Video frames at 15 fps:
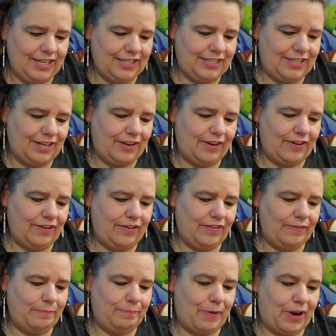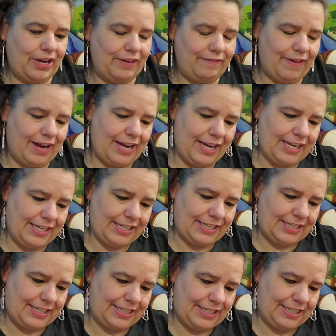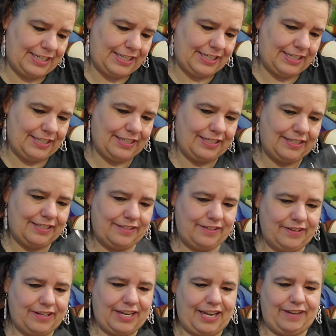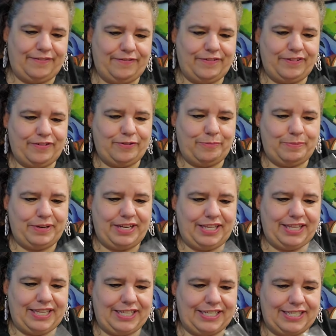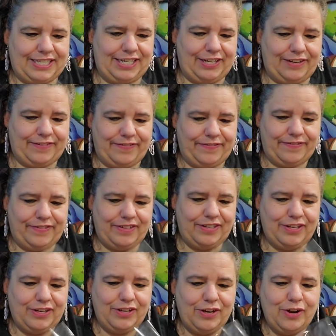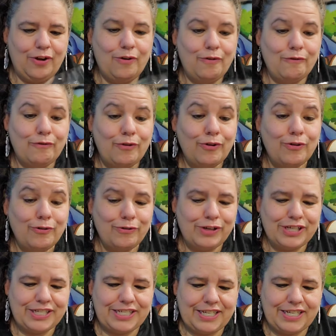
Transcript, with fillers: So, body wash. Okay, we are opening this. here. Floof.